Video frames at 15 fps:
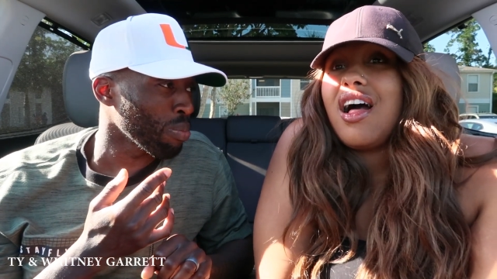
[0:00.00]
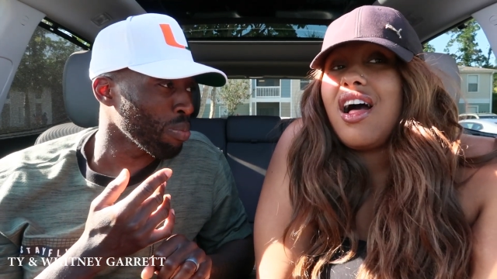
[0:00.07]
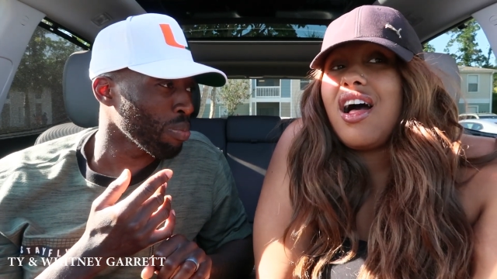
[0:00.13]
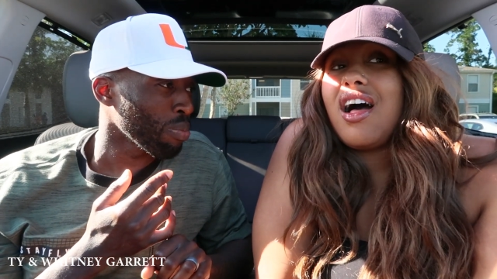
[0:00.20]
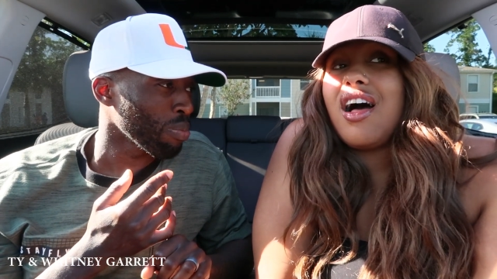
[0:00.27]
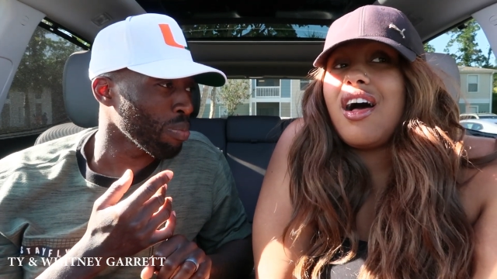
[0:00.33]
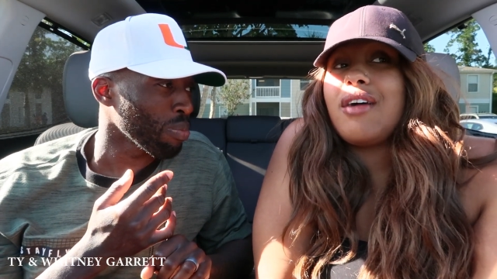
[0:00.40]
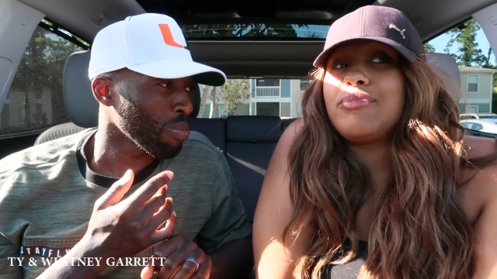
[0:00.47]

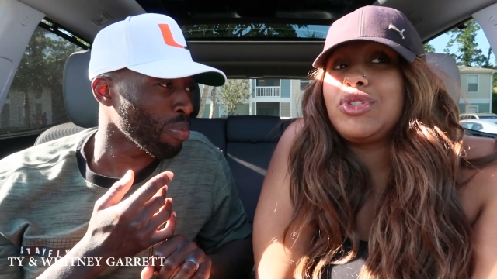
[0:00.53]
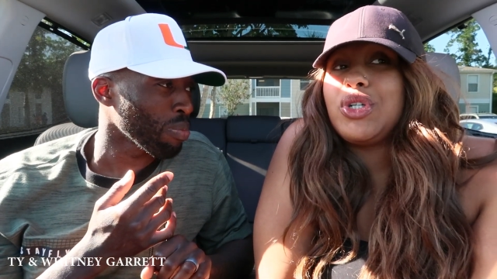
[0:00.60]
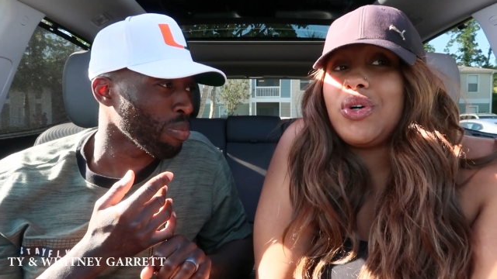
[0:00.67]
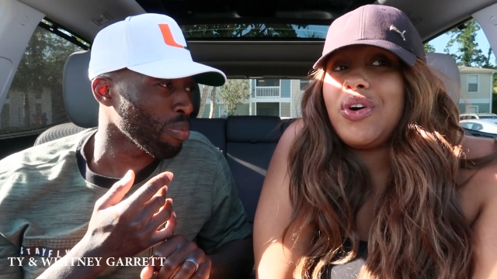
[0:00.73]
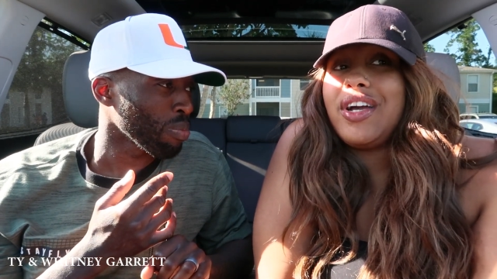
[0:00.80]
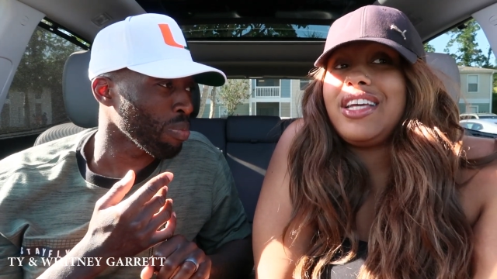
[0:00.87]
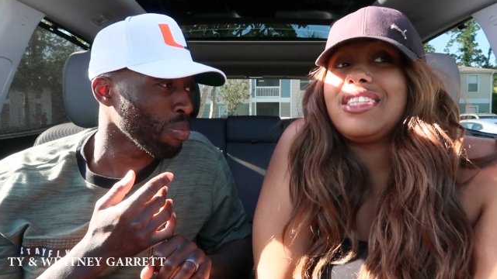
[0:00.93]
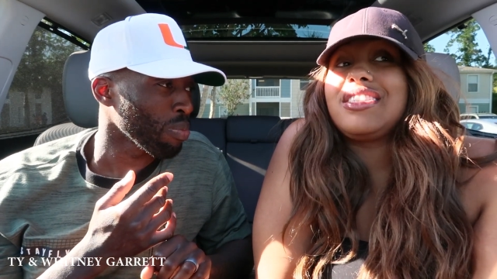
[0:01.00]
Speaker 1: Um,
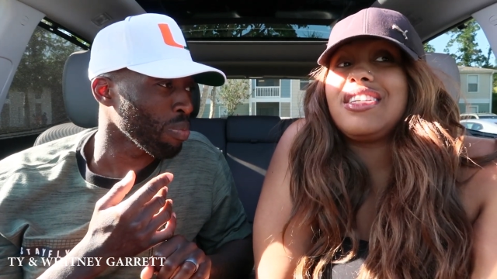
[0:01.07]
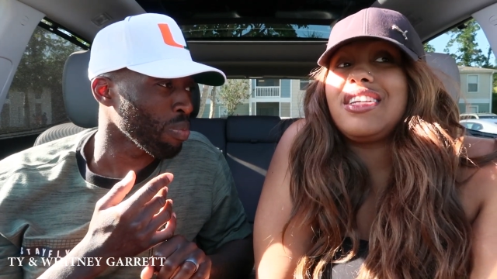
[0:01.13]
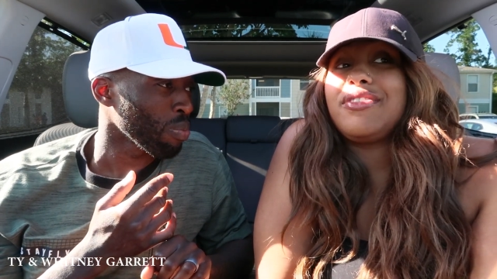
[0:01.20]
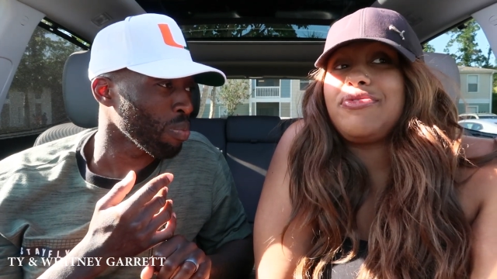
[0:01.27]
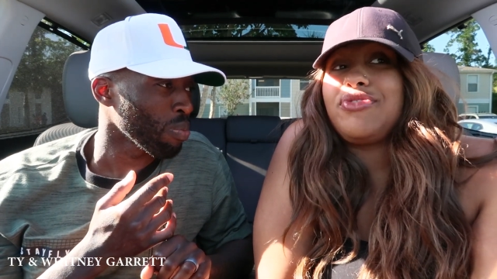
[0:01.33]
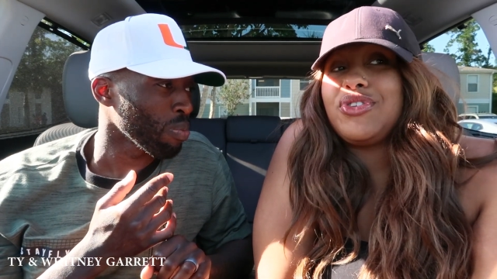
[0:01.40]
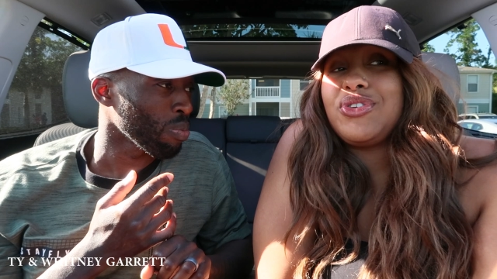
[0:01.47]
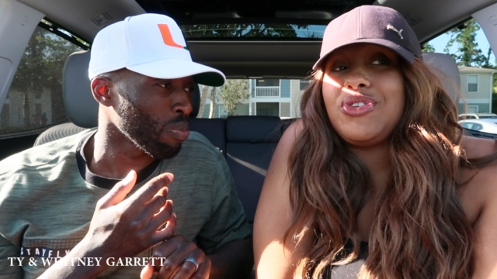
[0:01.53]
toys
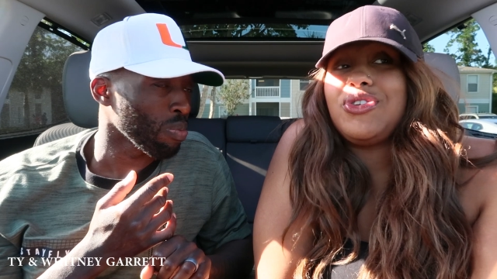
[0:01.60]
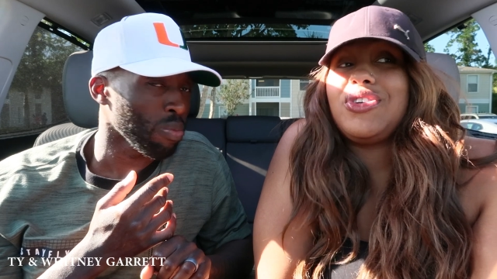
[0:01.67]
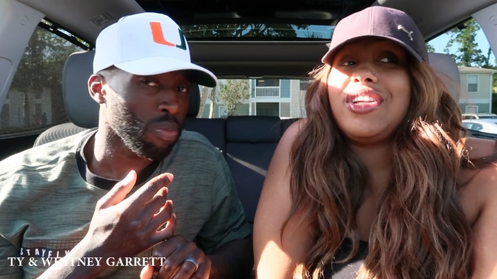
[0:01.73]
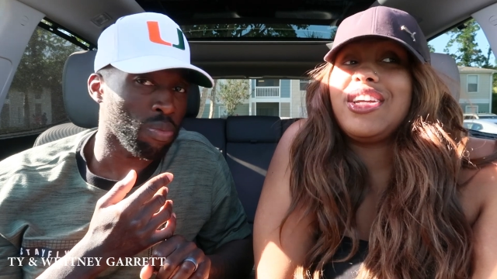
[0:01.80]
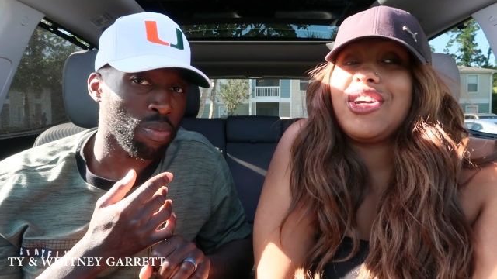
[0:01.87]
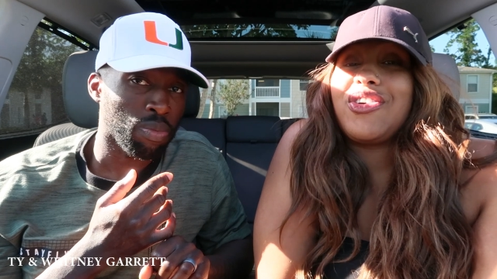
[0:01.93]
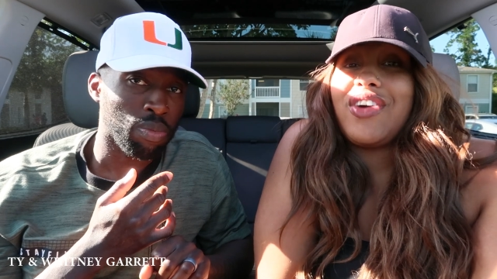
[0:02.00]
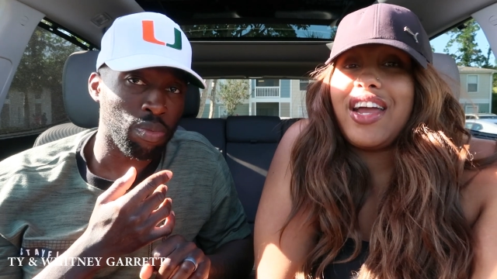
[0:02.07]
and food
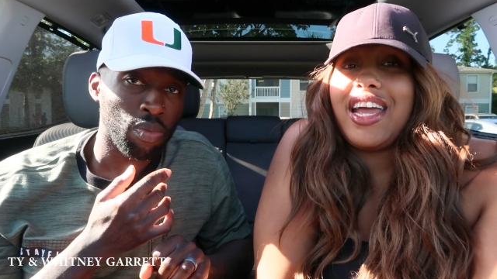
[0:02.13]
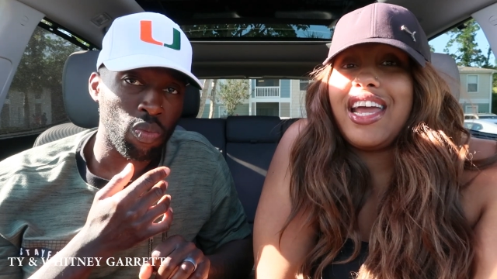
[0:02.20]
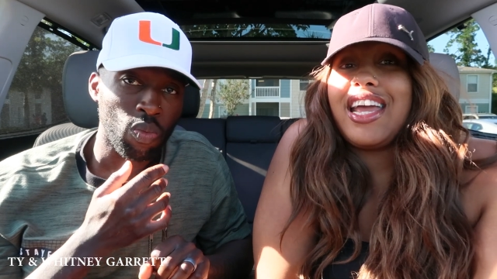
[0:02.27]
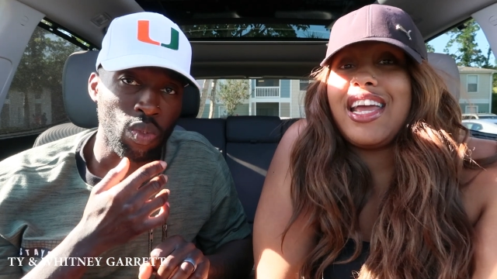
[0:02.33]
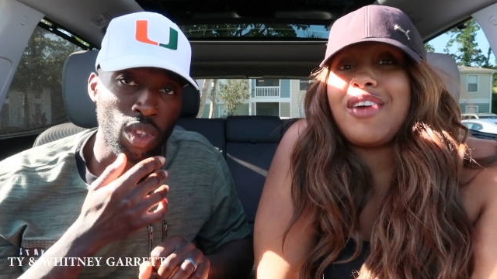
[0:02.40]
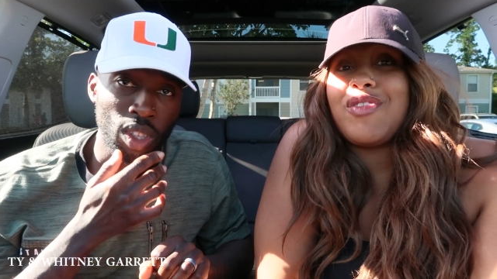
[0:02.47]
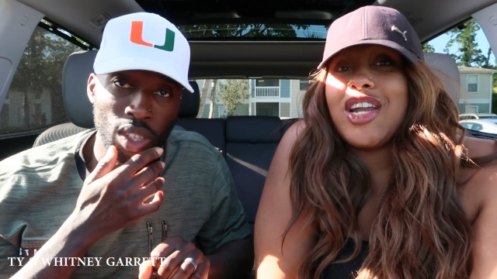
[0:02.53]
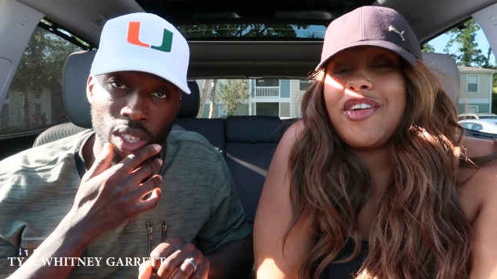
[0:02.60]
and
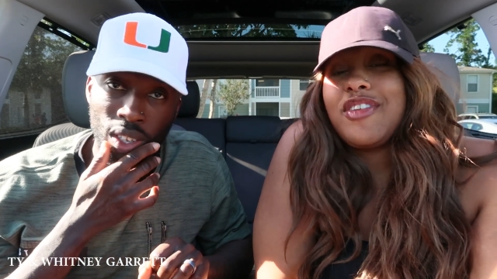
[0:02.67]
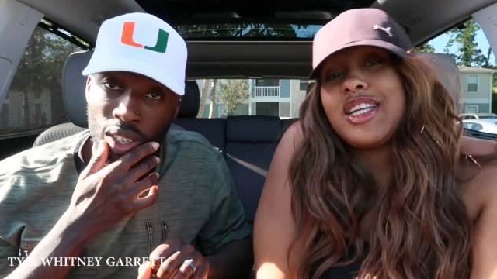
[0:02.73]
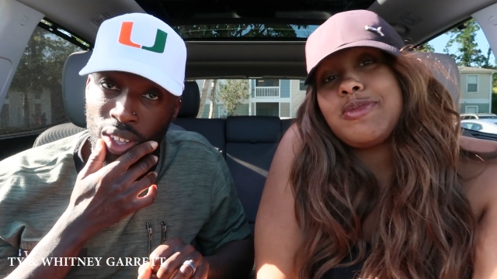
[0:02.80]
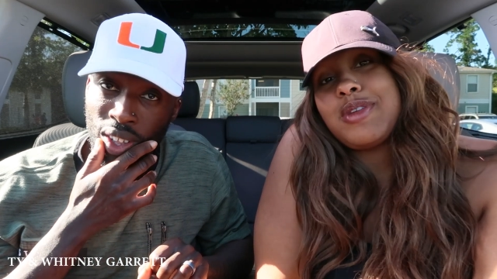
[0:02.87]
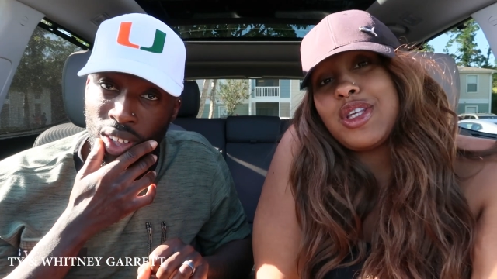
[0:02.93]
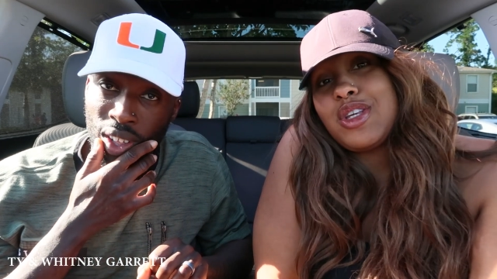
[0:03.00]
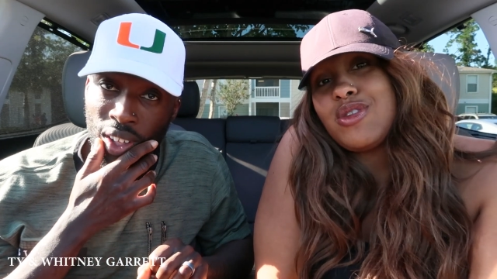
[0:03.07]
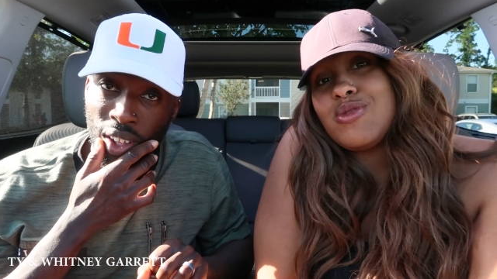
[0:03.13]
crate and whatever he's
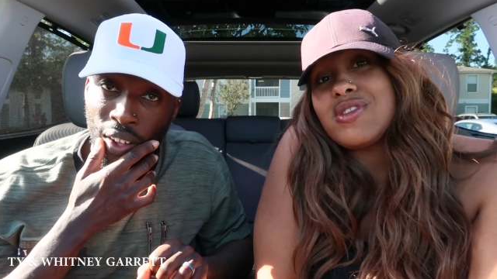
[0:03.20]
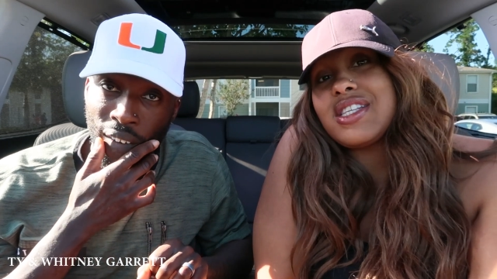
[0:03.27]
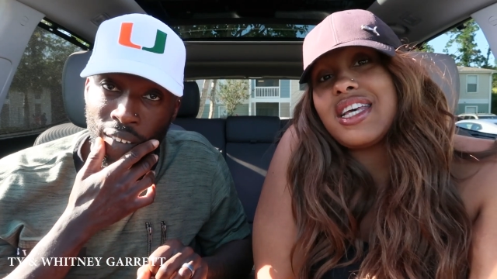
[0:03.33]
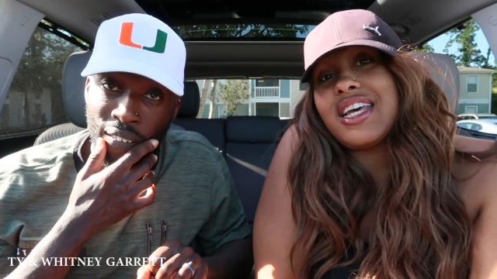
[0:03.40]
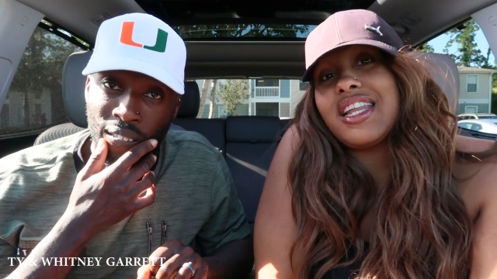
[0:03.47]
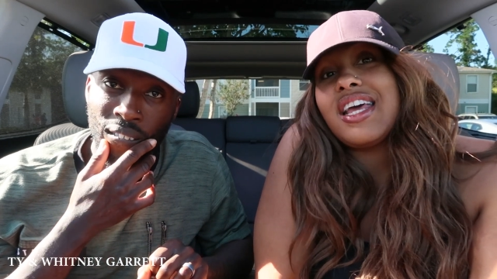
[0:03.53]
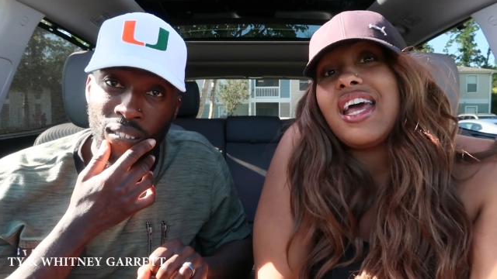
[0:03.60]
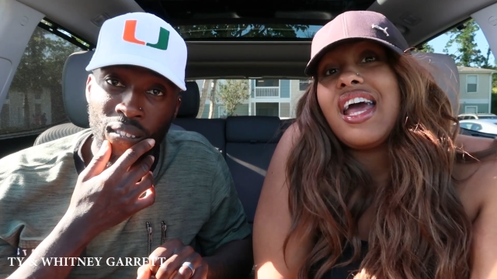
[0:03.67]
been
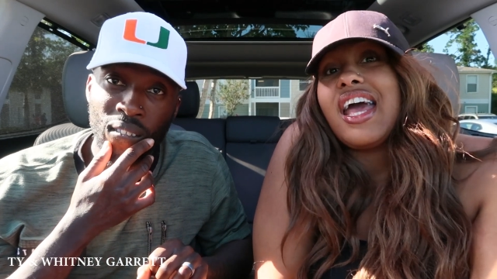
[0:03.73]
using.